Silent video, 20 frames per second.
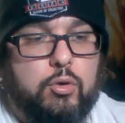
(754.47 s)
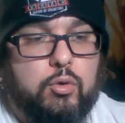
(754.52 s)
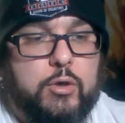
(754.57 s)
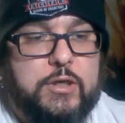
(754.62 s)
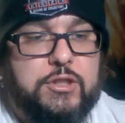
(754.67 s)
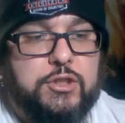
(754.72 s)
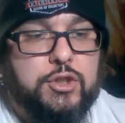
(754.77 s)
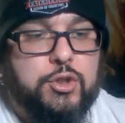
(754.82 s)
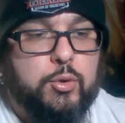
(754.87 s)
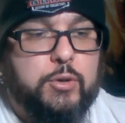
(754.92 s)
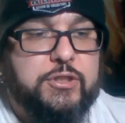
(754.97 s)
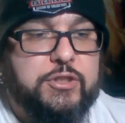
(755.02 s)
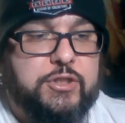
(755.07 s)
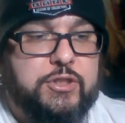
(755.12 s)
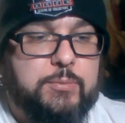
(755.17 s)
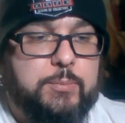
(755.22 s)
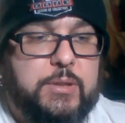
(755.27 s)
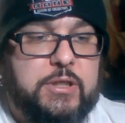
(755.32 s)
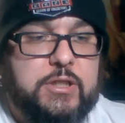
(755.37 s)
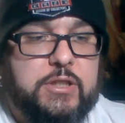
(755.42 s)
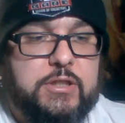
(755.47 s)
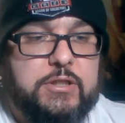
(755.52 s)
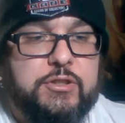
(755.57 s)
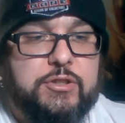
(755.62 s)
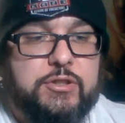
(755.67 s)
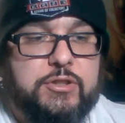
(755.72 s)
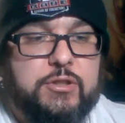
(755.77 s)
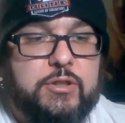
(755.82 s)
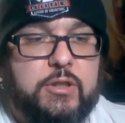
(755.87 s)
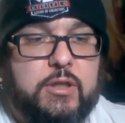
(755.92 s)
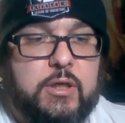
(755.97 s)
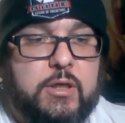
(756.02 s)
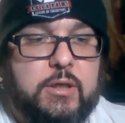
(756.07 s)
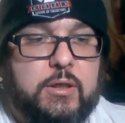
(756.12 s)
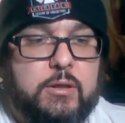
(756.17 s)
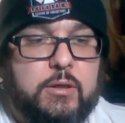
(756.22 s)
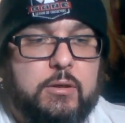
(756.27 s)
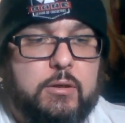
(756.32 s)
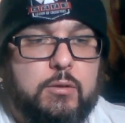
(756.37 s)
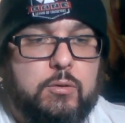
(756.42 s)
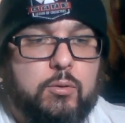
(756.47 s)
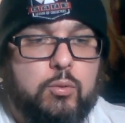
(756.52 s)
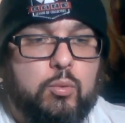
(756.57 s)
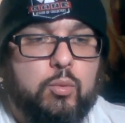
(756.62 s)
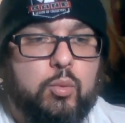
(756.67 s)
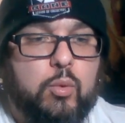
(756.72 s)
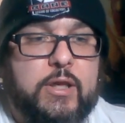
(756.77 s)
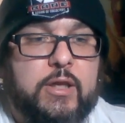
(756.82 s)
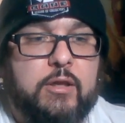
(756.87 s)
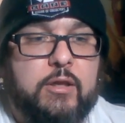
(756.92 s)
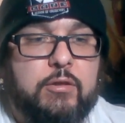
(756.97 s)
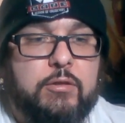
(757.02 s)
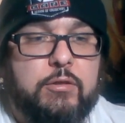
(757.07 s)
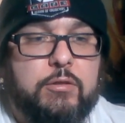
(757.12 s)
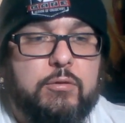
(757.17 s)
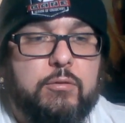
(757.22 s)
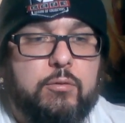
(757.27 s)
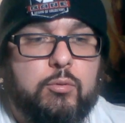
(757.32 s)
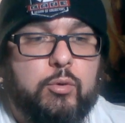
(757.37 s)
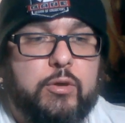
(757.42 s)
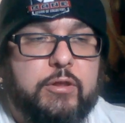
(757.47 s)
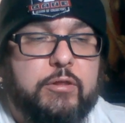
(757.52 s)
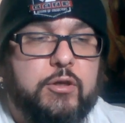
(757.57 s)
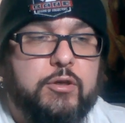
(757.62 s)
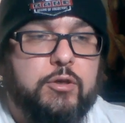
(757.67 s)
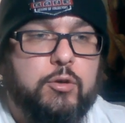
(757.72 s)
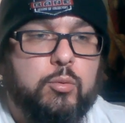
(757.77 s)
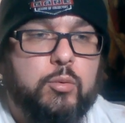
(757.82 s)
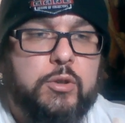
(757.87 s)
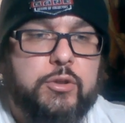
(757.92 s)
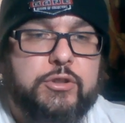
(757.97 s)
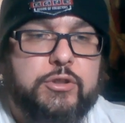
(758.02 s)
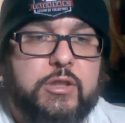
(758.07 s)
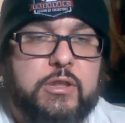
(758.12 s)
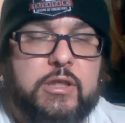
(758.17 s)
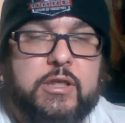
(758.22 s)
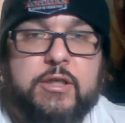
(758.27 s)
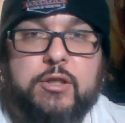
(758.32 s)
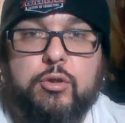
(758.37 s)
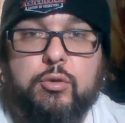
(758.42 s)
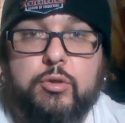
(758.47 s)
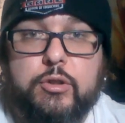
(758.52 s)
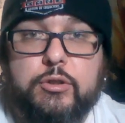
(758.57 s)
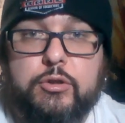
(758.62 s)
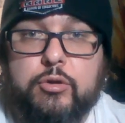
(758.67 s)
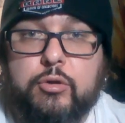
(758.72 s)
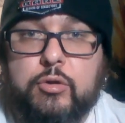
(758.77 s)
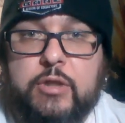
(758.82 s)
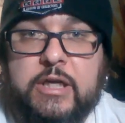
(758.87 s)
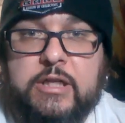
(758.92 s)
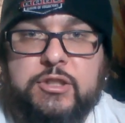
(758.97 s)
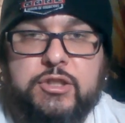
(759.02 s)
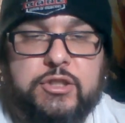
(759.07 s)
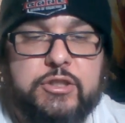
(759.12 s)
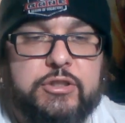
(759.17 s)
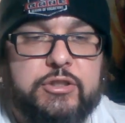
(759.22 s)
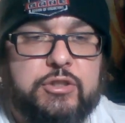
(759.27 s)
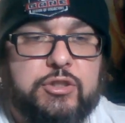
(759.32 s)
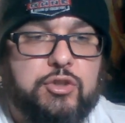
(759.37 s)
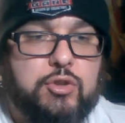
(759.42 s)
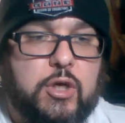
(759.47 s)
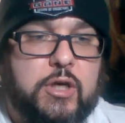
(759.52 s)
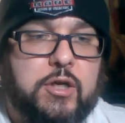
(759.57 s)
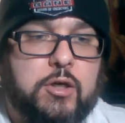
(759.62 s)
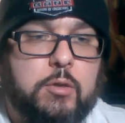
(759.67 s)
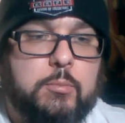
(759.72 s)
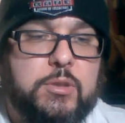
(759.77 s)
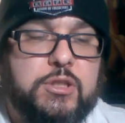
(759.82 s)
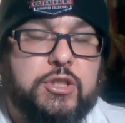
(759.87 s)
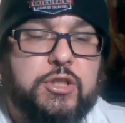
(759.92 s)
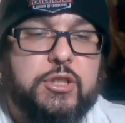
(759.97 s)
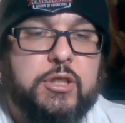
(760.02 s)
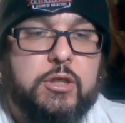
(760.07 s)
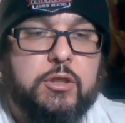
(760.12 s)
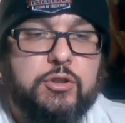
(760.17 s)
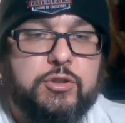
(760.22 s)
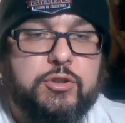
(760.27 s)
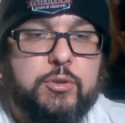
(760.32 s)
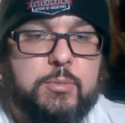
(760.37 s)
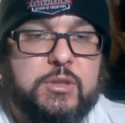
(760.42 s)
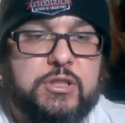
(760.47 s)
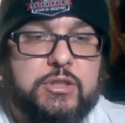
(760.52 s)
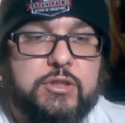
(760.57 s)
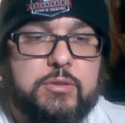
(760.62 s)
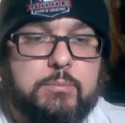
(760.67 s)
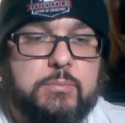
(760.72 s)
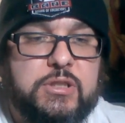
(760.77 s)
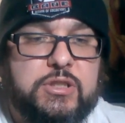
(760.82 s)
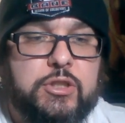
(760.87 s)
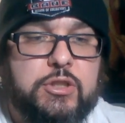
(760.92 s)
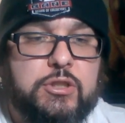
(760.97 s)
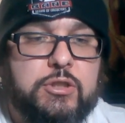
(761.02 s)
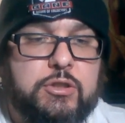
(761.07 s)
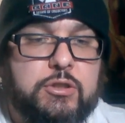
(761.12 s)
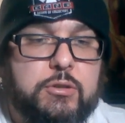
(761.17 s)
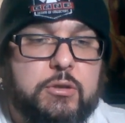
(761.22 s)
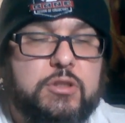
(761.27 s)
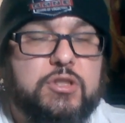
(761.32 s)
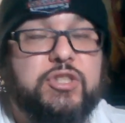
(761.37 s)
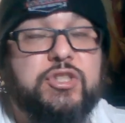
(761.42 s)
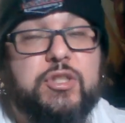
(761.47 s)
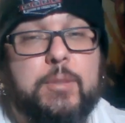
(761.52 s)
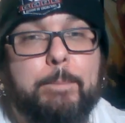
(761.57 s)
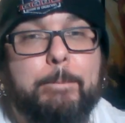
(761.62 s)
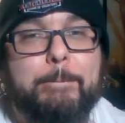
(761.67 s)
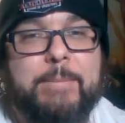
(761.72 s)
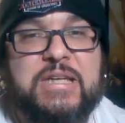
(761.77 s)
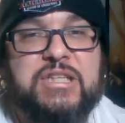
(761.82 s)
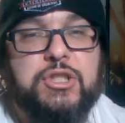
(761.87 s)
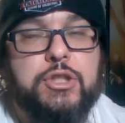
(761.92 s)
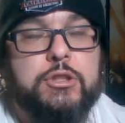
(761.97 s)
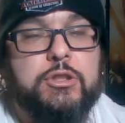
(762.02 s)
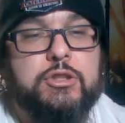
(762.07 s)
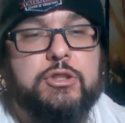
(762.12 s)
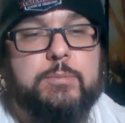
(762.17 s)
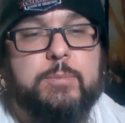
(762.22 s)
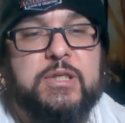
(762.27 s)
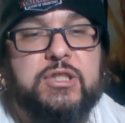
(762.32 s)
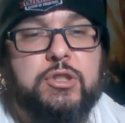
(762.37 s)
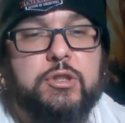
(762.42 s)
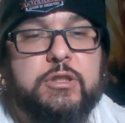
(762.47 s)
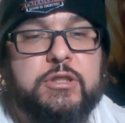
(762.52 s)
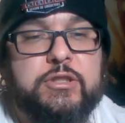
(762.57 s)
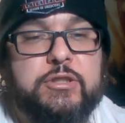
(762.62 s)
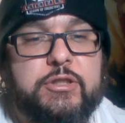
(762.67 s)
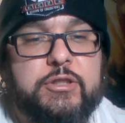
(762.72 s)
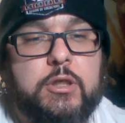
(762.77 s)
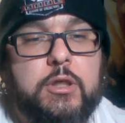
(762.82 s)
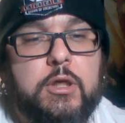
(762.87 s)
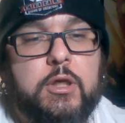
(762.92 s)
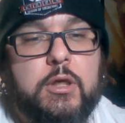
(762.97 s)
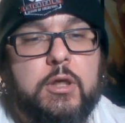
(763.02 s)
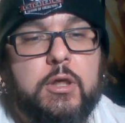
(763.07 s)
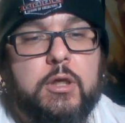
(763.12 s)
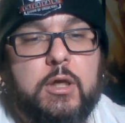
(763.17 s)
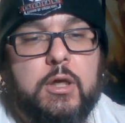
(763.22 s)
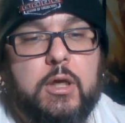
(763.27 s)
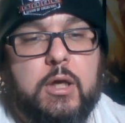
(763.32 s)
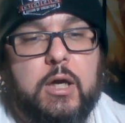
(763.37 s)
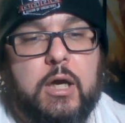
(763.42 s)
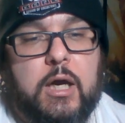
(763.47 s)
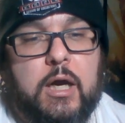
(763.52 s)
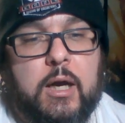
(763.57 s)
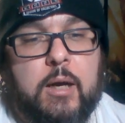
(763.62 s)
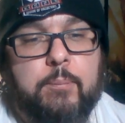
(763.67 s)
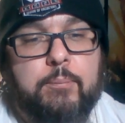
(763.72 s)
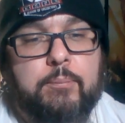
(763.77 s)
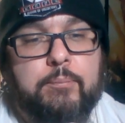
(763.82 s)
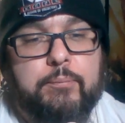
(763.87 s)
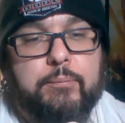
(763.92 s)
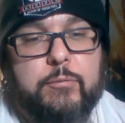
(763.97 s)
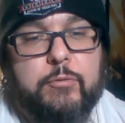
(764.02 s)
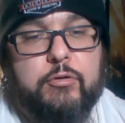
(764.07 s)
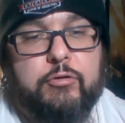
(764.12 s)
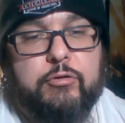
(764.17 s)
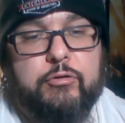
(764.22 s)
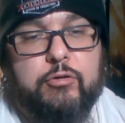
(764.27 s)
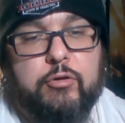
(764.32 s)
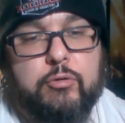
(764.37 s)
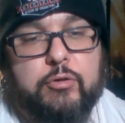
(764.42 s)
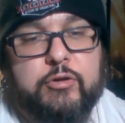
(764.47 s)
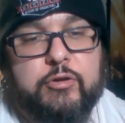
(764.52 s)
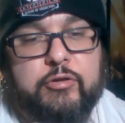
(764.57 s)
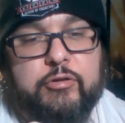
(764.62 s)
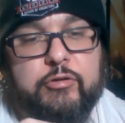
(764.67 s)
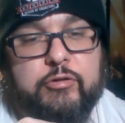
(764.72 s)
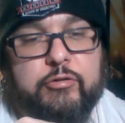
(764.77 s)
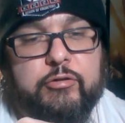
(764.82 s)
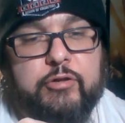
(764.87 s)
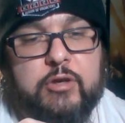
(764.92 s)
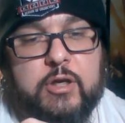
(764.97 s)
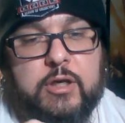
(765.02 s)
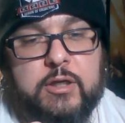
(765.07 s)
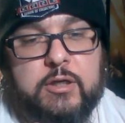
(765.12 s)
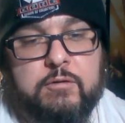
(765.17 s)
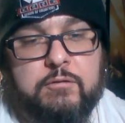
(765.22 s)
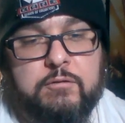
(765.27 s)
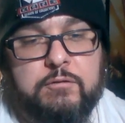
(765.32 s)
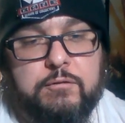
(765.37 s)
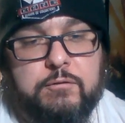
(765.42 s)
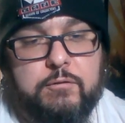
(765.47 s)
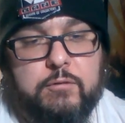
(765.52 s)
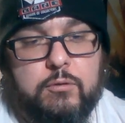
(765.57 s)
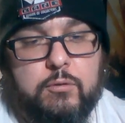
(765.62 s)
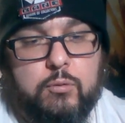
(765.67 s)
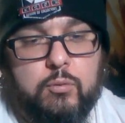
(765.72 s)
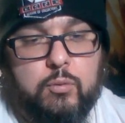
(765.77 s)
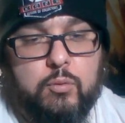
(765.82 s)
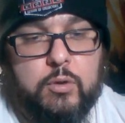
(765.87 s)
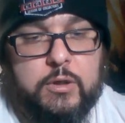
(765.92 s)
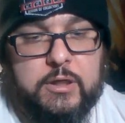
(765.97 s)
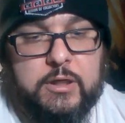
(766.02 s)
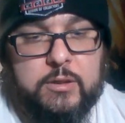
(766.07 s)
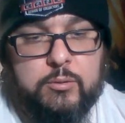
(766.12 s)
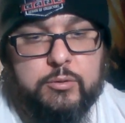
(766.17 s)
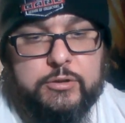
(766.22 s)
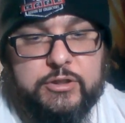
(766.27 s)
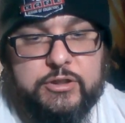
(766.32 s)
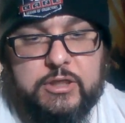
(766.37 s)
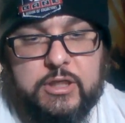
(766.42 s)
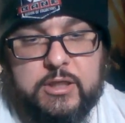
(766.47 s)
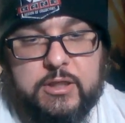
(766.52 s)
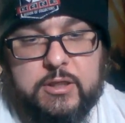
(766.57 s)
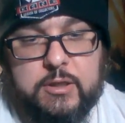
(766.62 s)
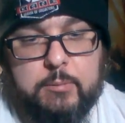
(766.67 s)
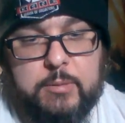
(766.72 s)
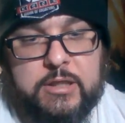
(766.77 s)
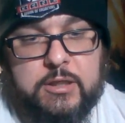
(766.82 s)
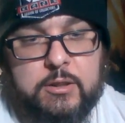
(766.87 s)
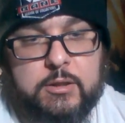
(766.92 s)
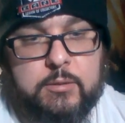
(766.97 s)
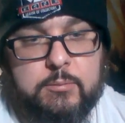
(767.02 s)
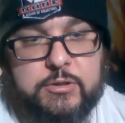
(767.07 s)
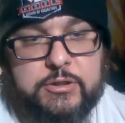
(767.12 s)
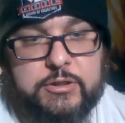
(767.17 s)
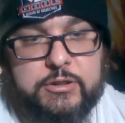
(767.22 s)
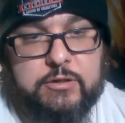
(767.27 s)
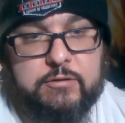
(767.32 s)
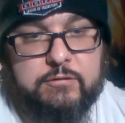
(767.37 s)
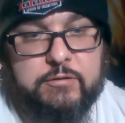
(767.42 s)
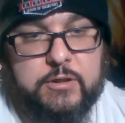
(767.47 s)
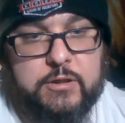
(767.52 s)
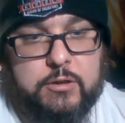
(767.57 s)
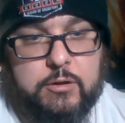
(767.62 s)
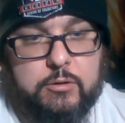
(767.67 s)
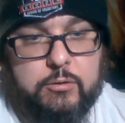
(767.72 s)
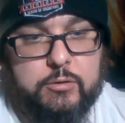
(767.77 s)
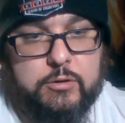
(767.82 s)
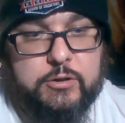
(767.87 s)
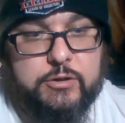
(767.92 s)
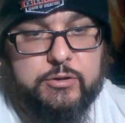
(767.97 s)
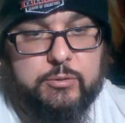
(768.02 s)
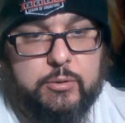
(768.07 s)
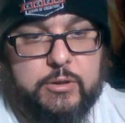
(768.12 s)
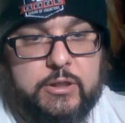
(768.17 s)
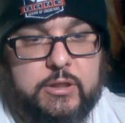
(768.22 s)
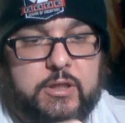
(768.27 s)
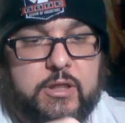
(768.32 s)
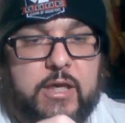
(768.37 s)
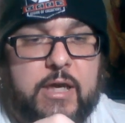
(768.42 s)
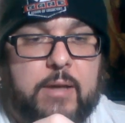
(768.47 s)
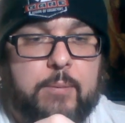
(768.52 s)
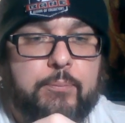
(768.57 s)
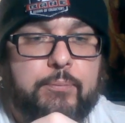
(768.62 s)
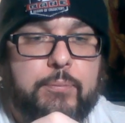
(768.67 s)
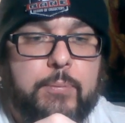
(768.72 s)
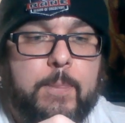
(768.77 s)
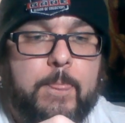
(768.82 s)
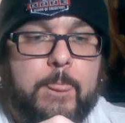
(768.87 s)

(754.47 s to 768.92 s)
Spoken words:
great choices because with Thunder Rosa, like you could do that. She's a striker, but she can also be a submission specialist. So this is kind of what I was talking about. Let me see if I can do it this way. Yeah.